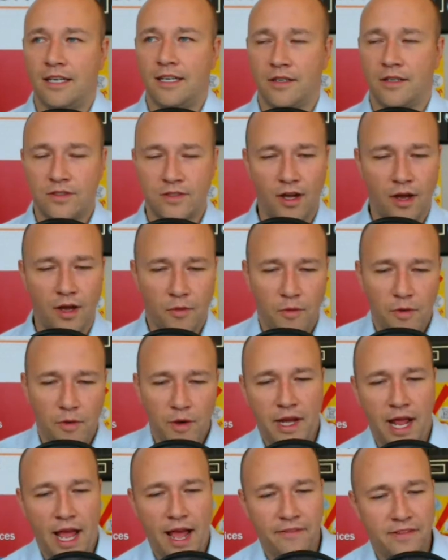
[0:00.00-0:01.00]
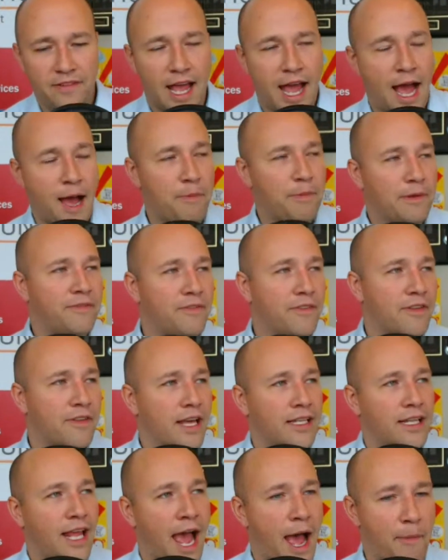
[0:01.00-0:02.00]
Scott, what would have to happen for
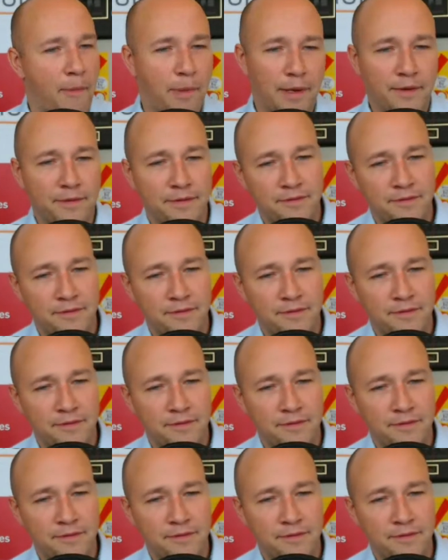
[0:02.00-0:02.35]
that to happen?